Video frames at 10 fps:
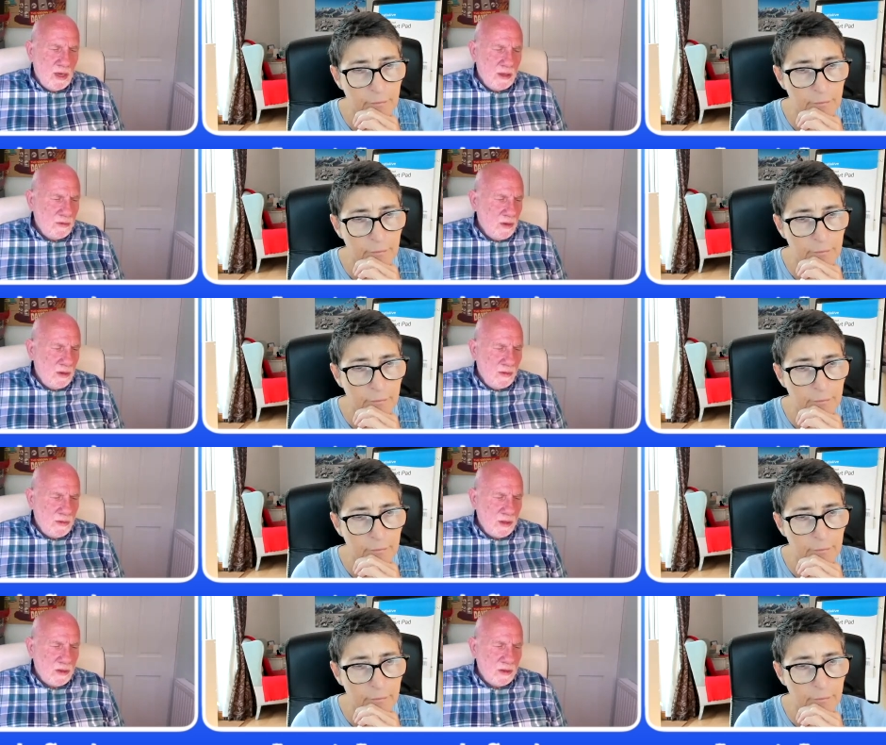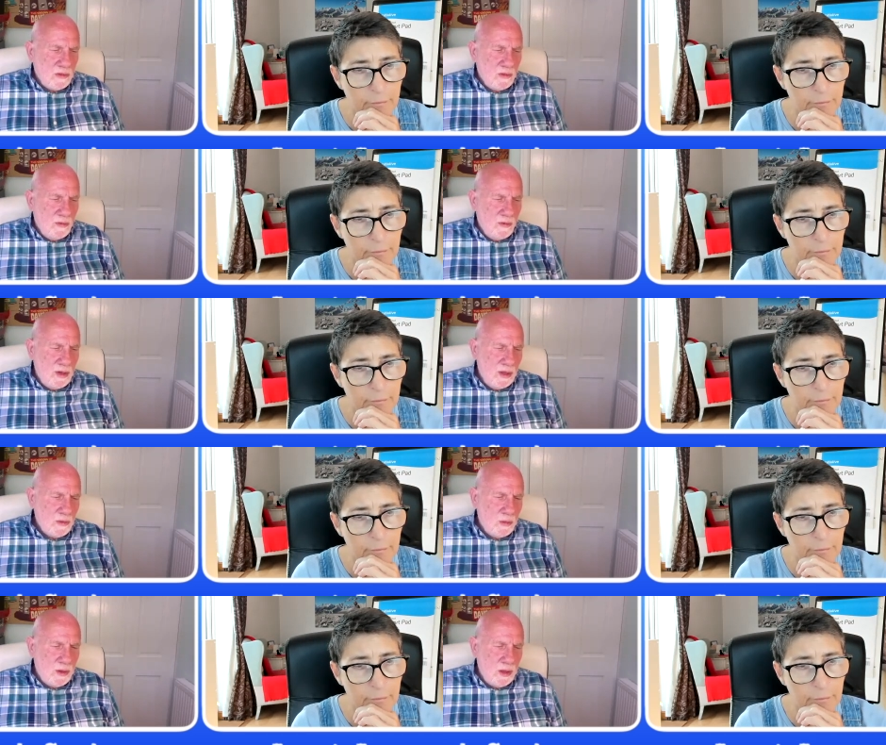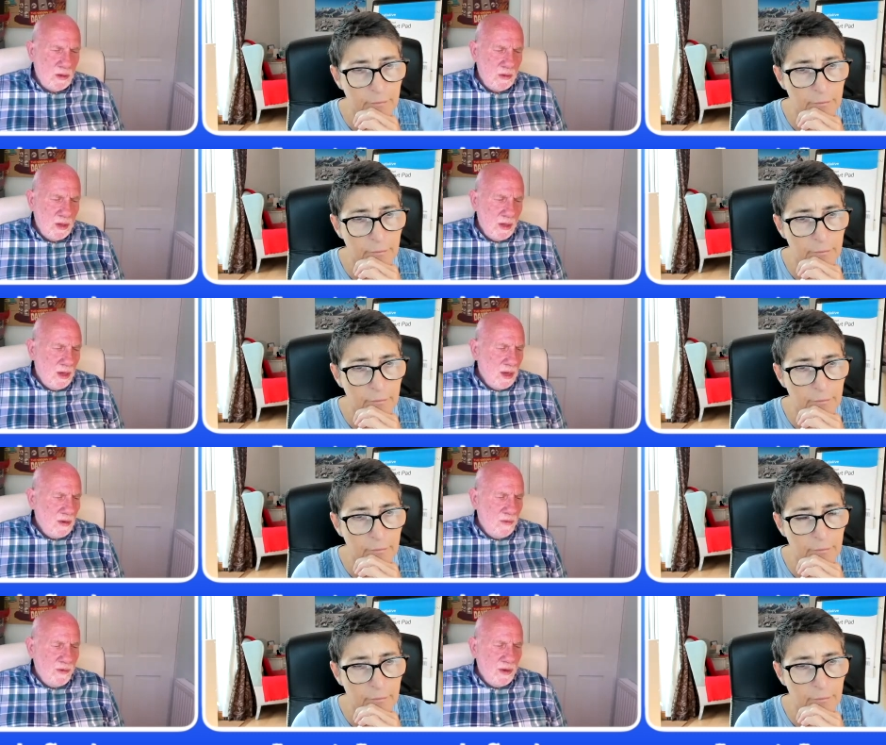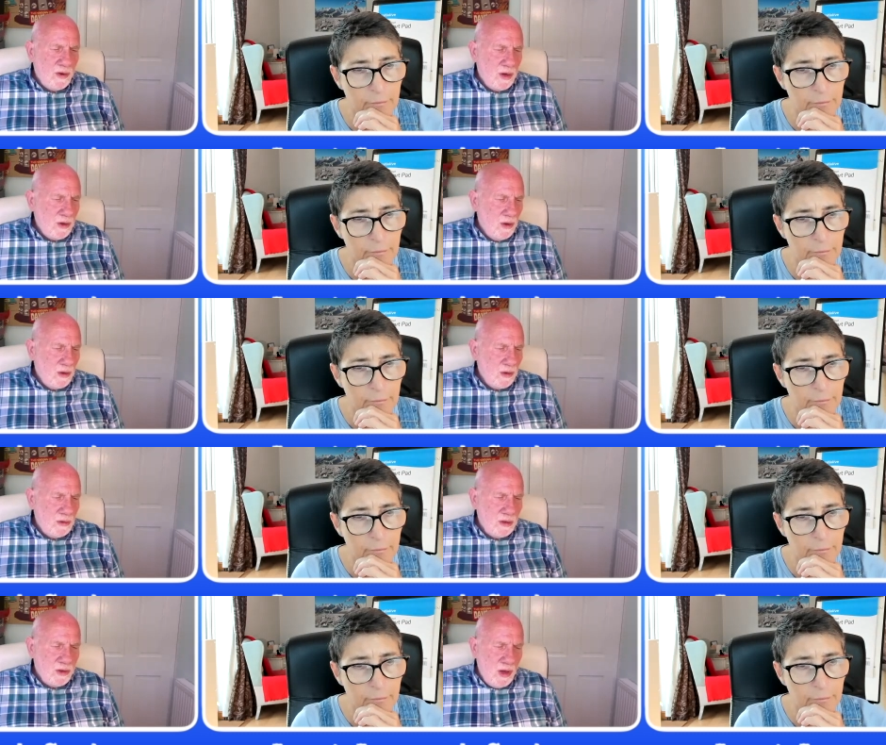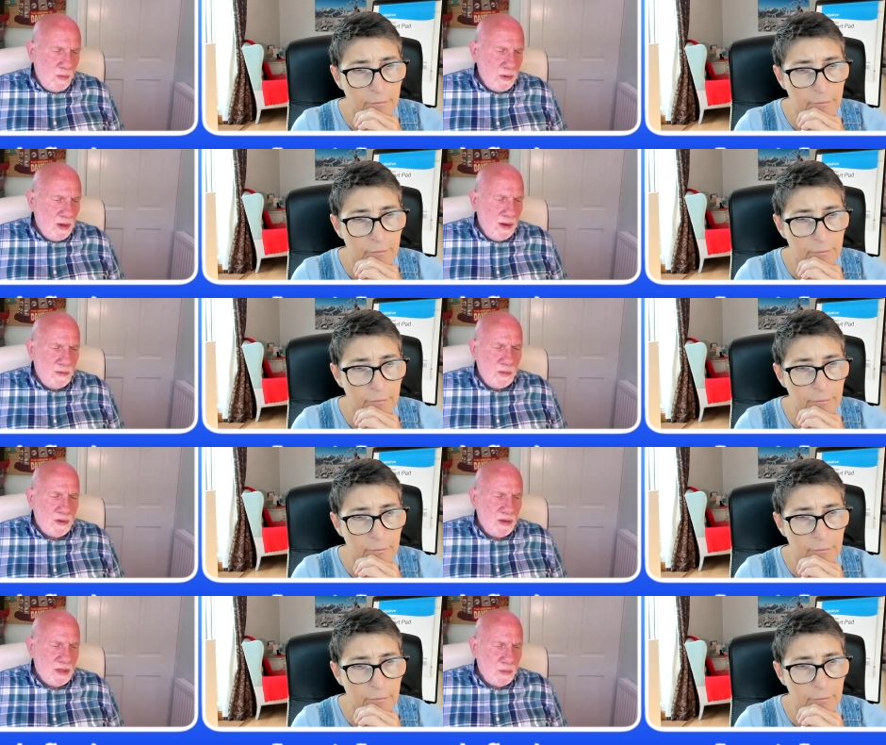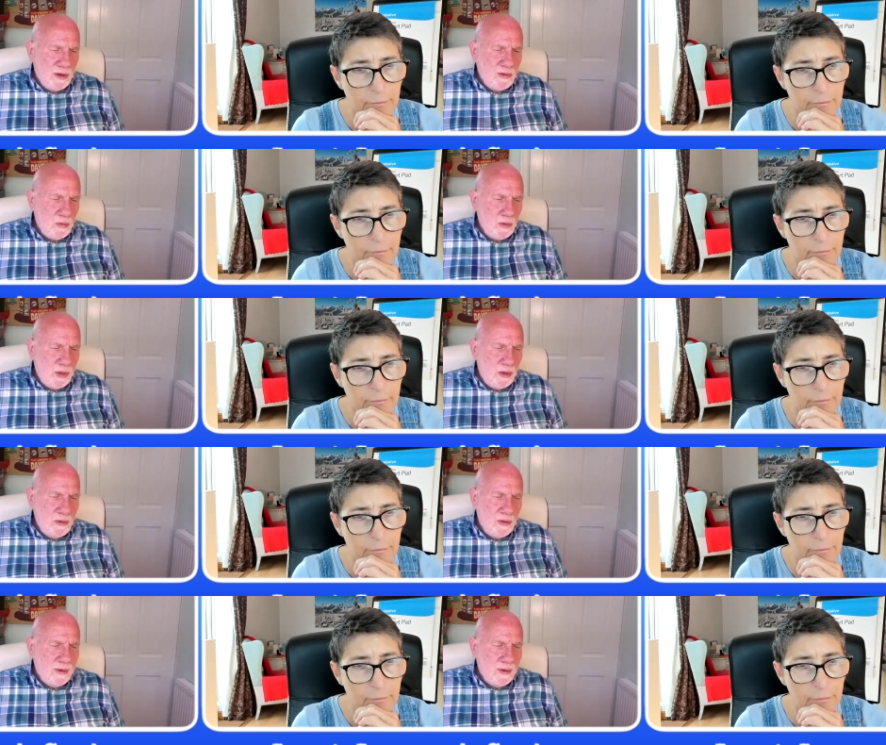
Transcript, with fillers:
Speaker 1: and I've started to have sexual feelings with you, and I feel that I can't do the therapy, and I have to be transparent with you.